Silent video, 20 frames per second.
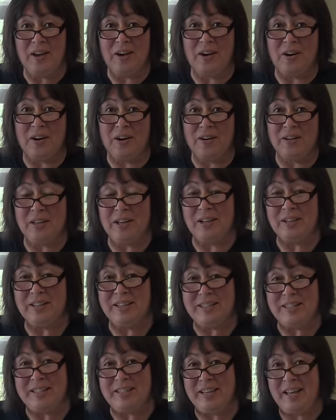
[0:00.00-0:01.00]
Our
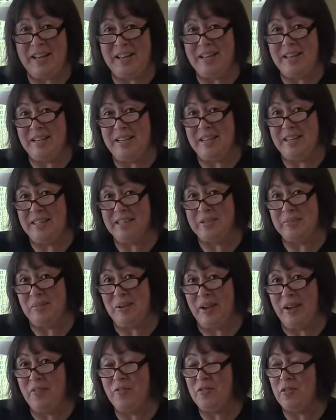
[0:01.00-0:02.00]
youngest son and his
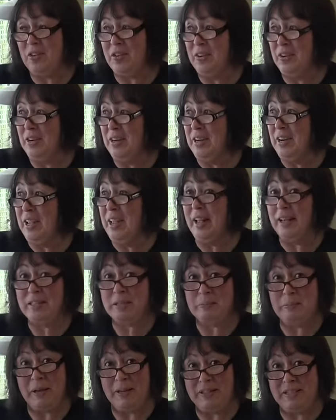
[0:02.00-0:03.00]
wife are
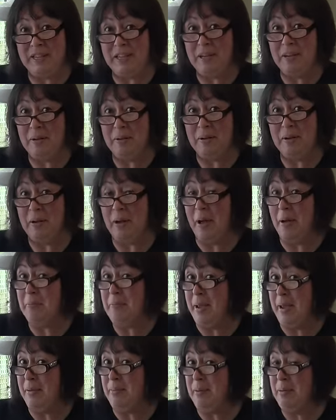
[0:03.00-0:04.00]
expecting a, a
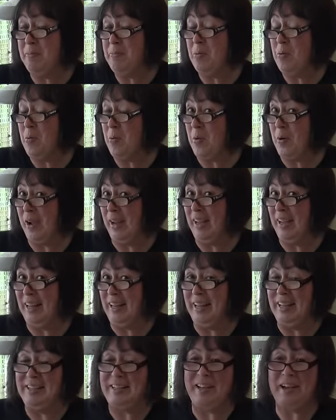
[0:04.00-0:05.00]
baby boy,
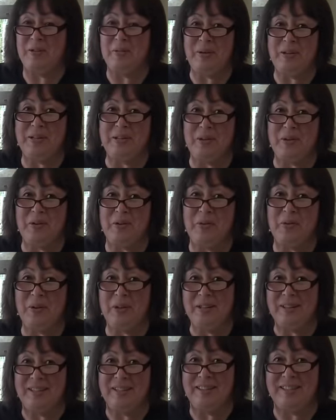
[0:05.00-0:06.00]
and now we know
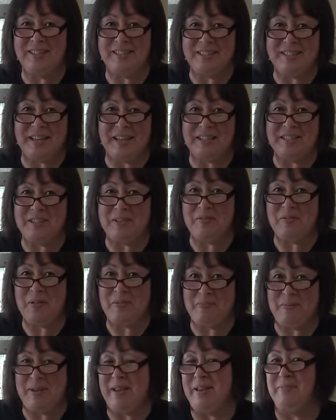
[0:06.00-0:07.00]
the sex of
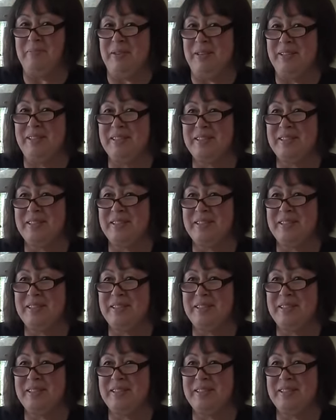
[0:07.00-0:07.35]
the baby.